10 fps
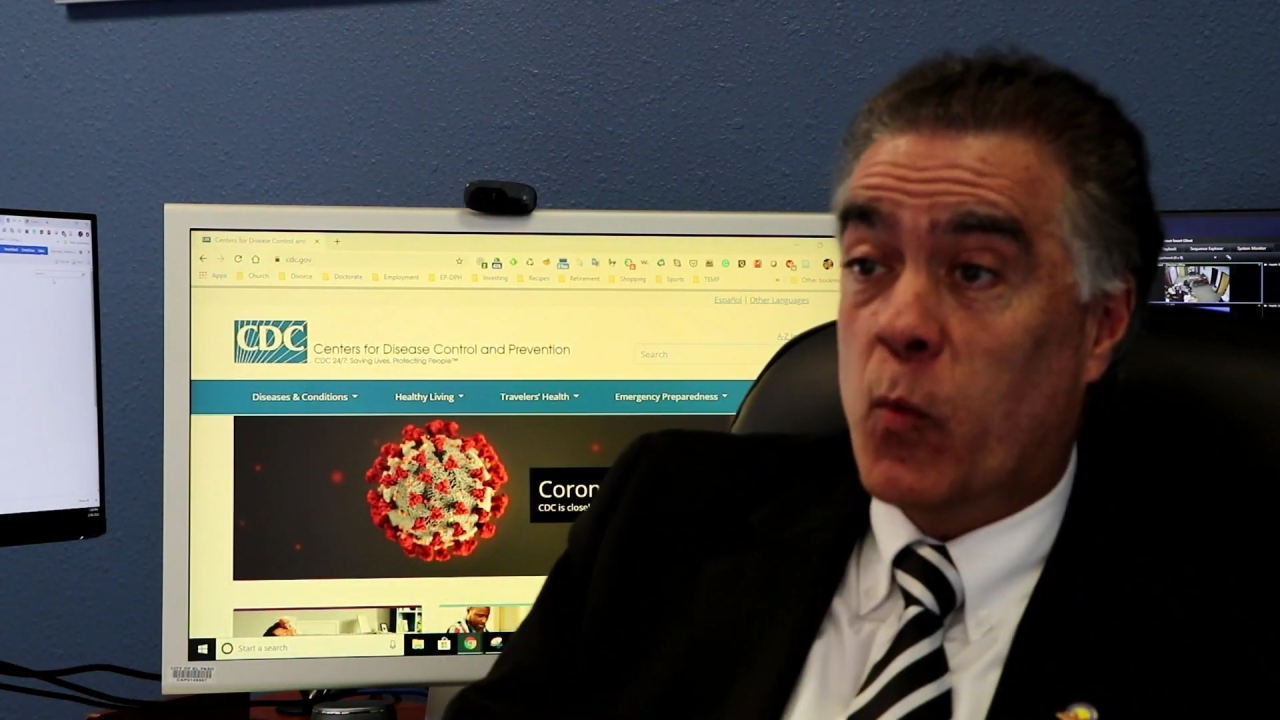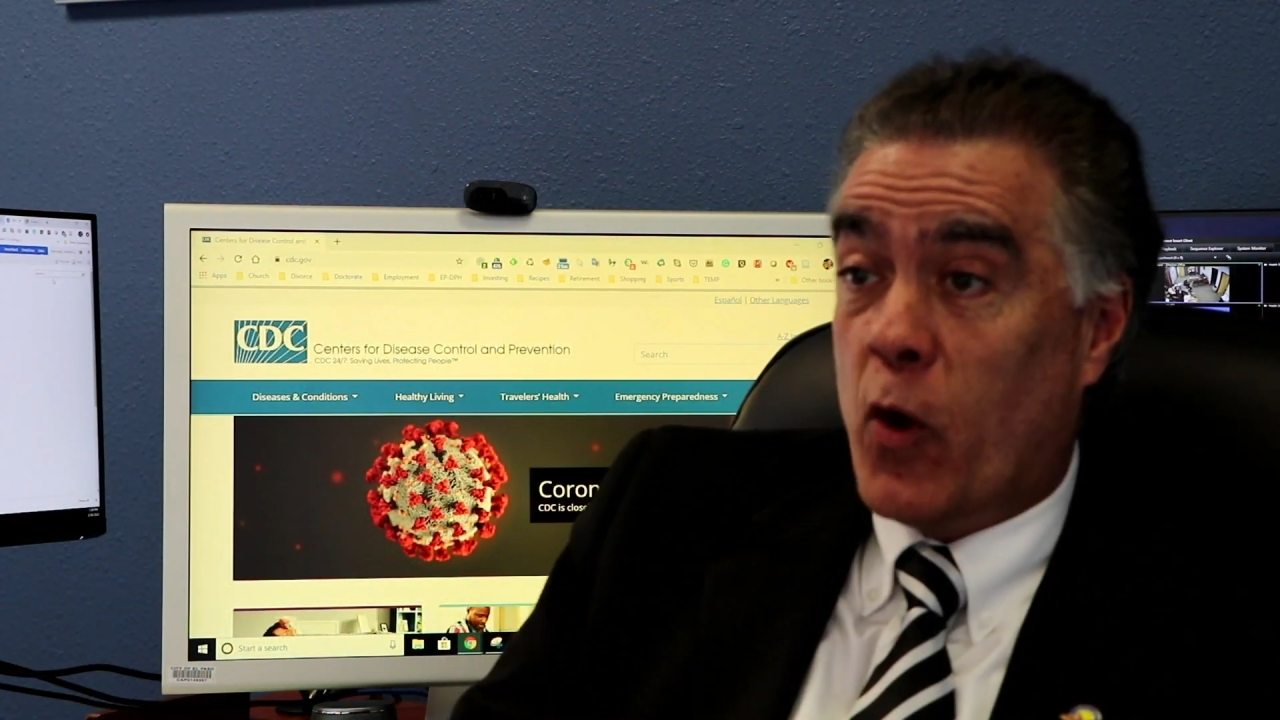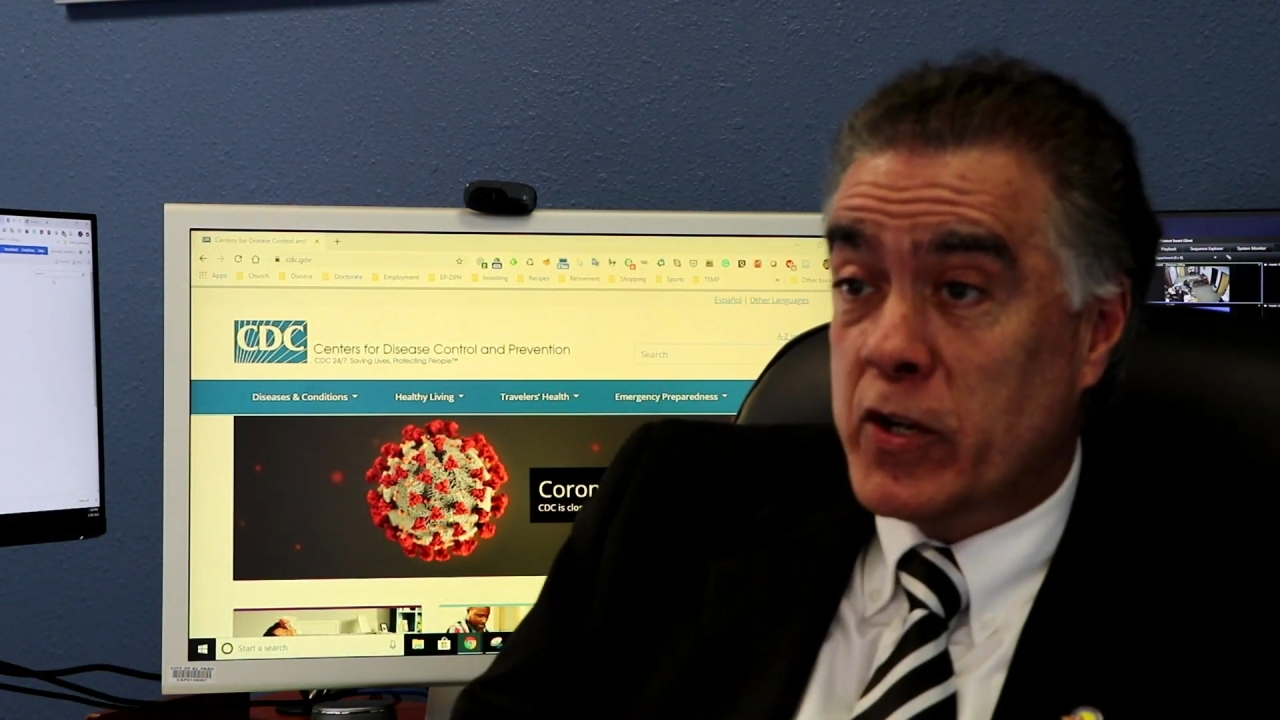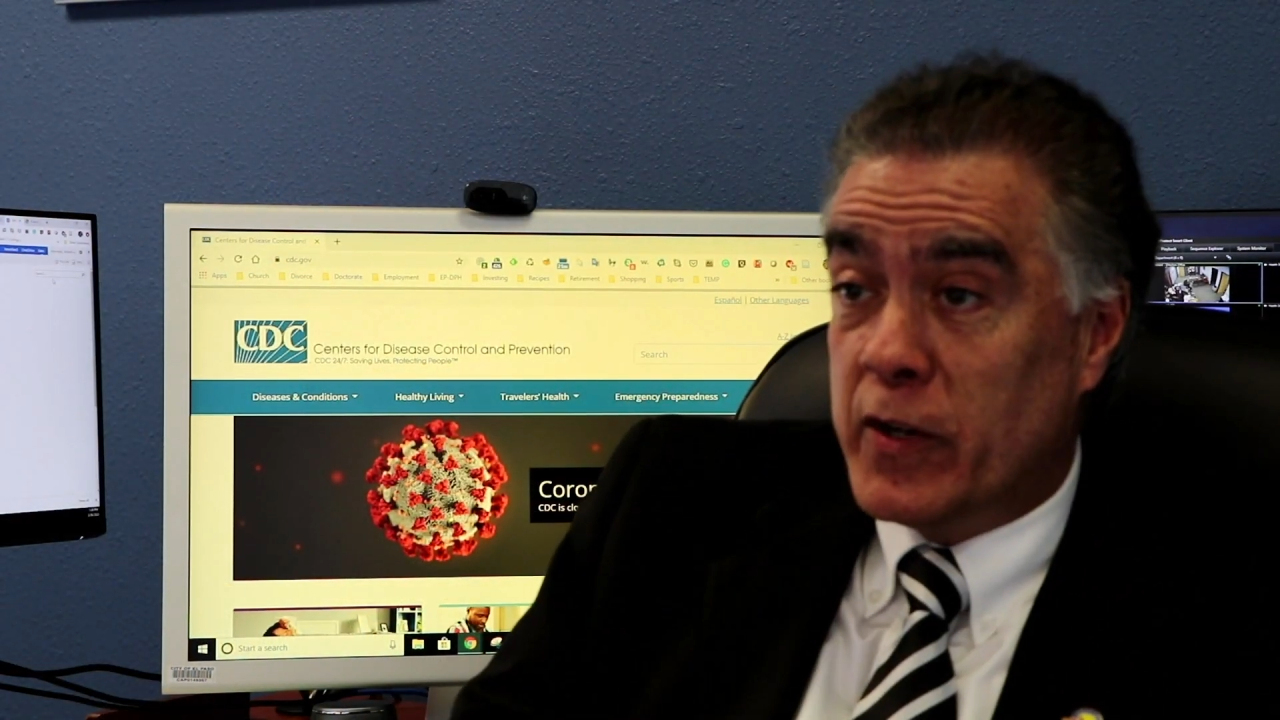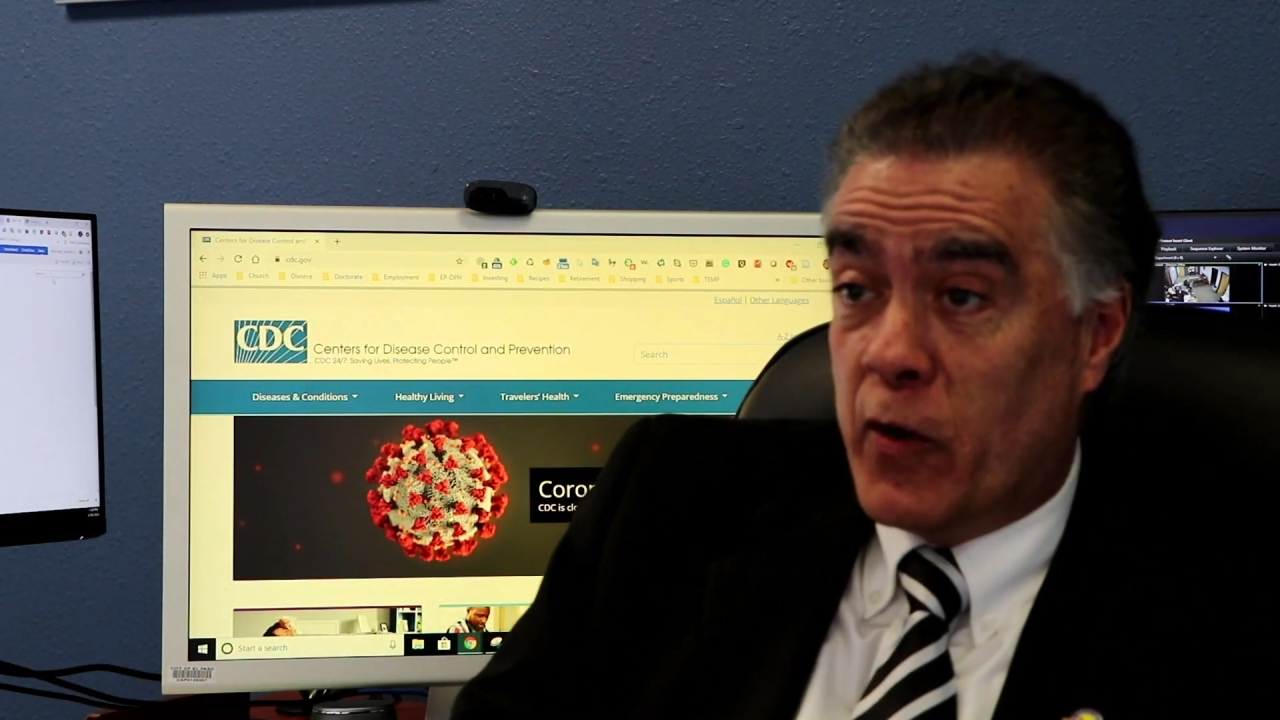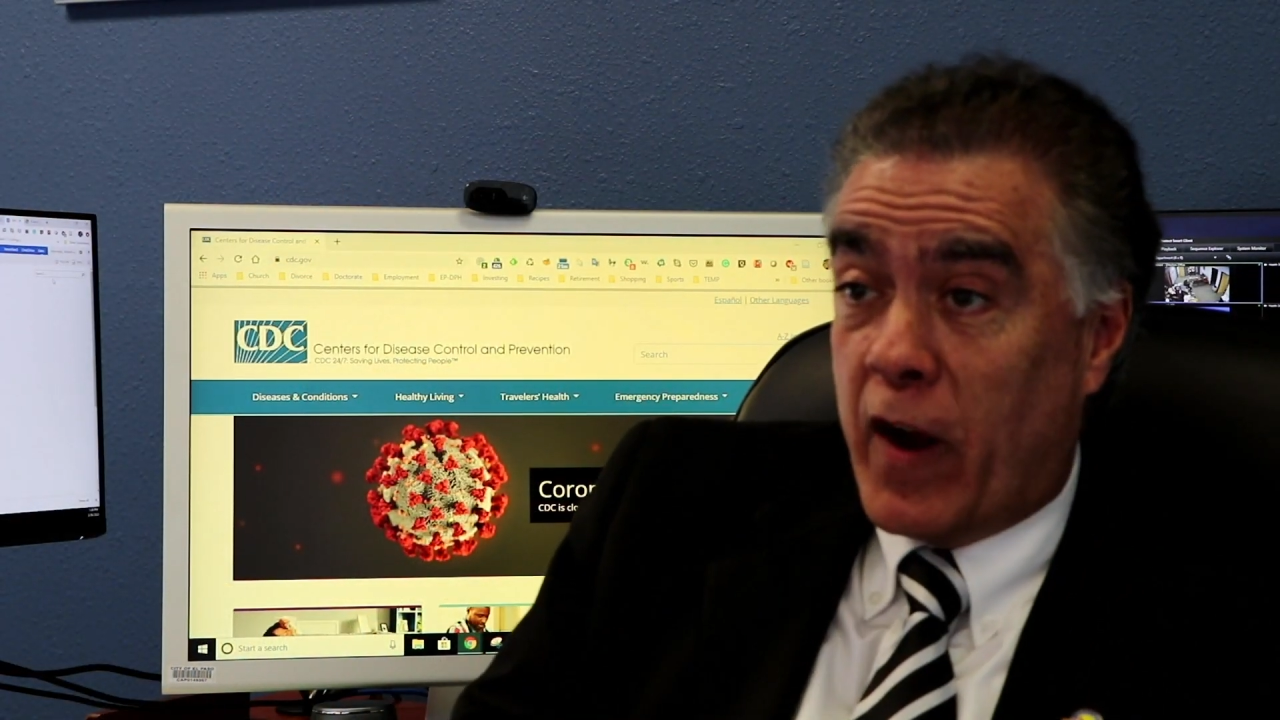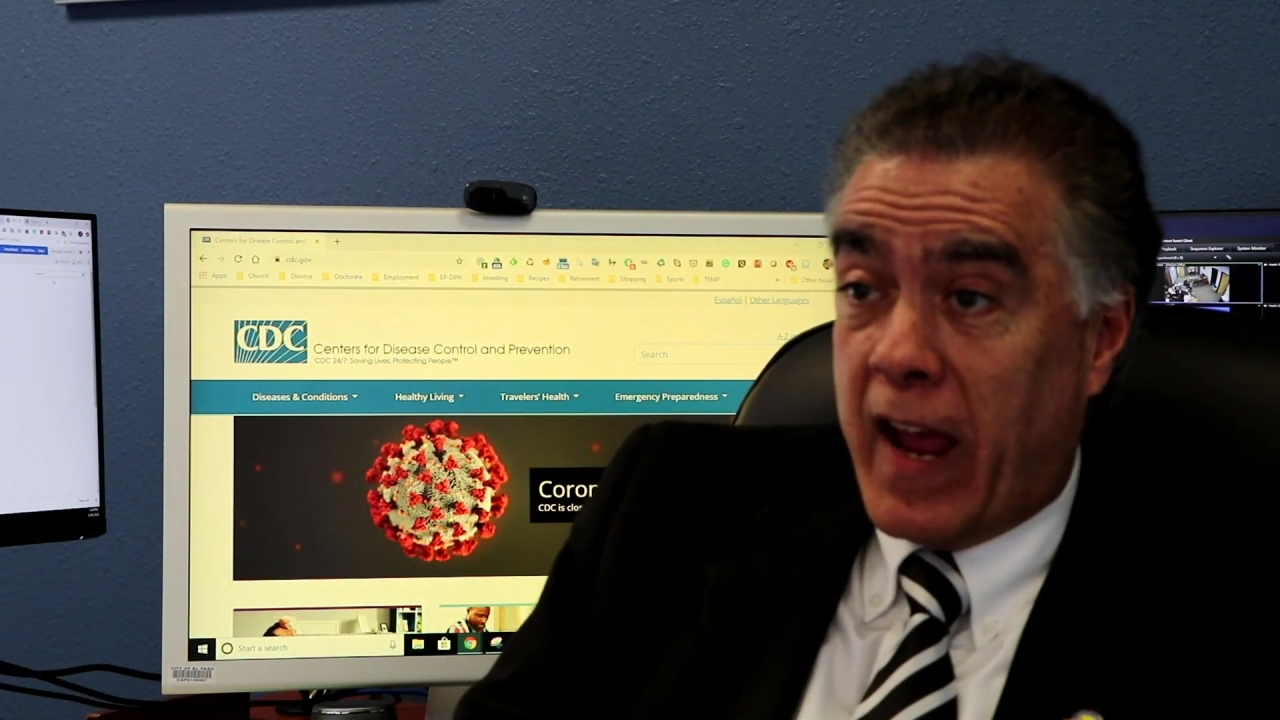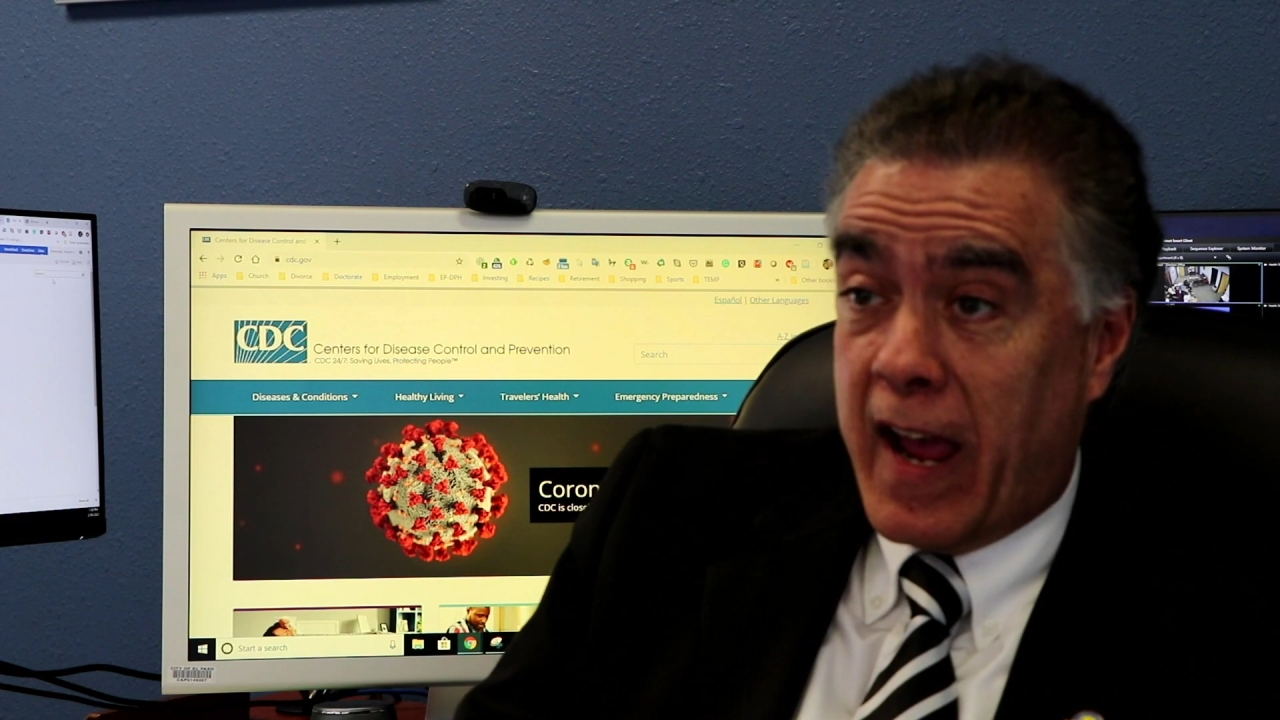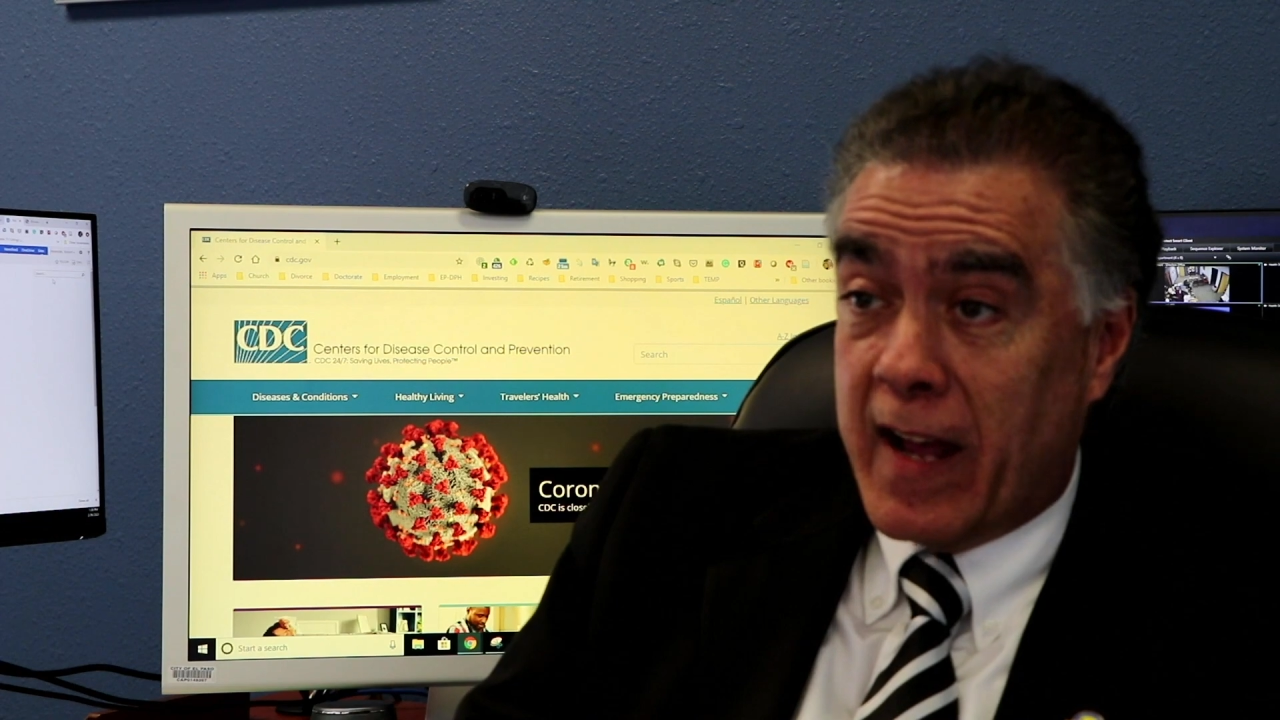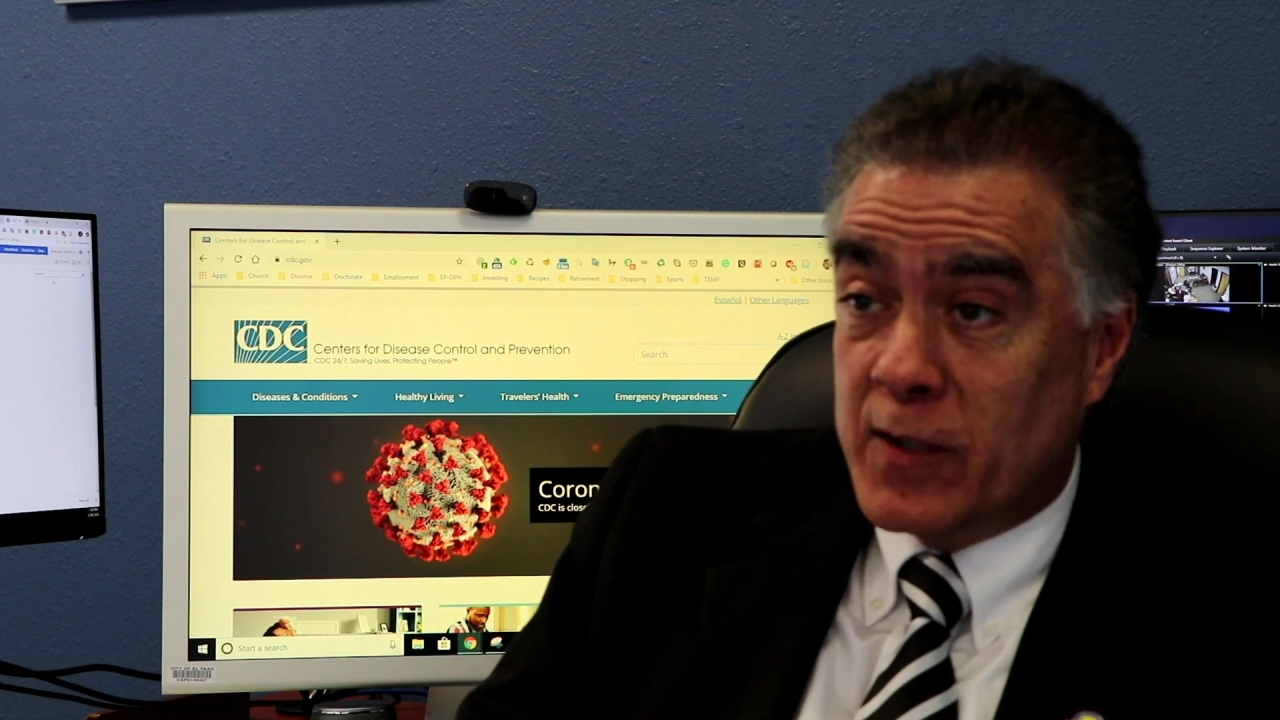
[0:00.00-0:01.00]
washing your
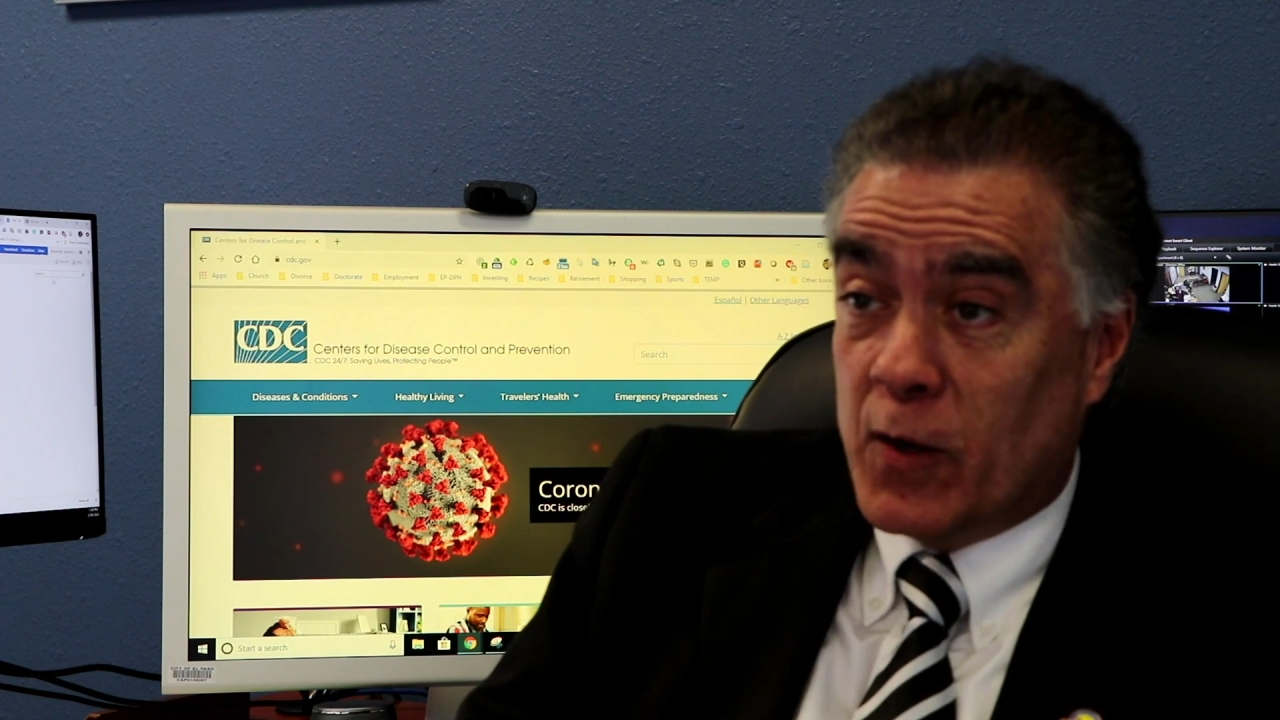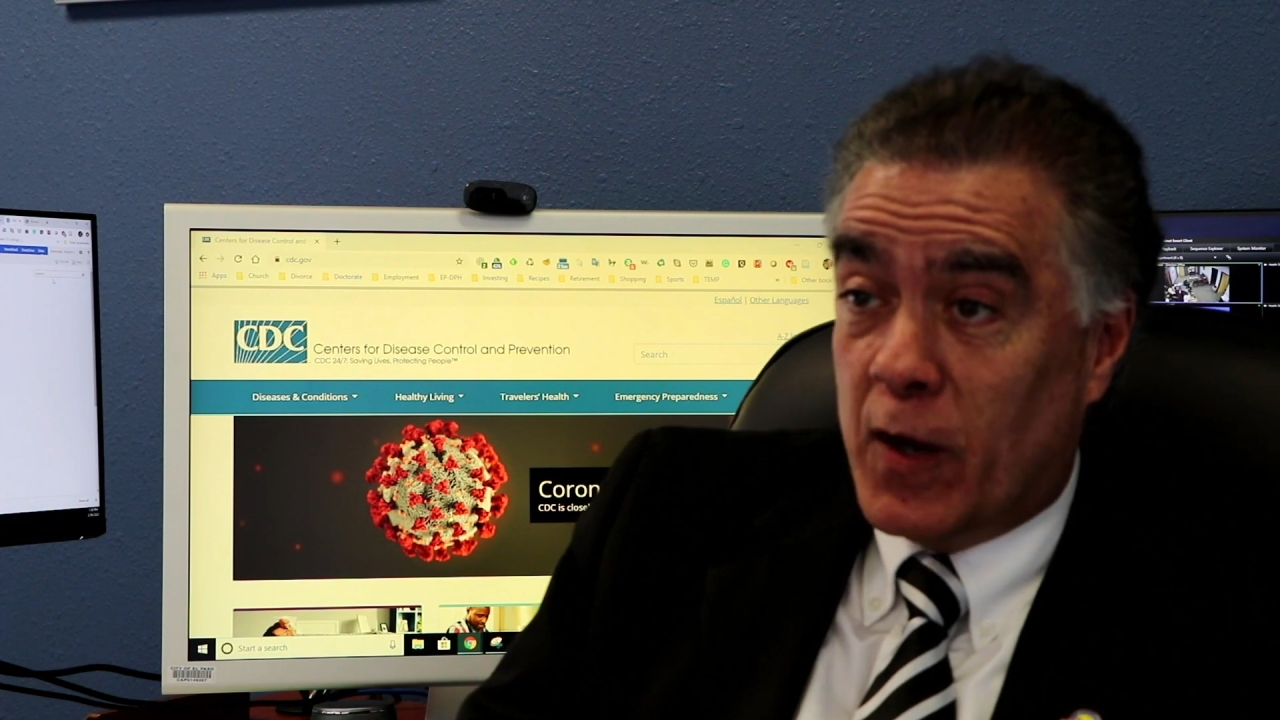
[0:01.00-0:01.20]
hands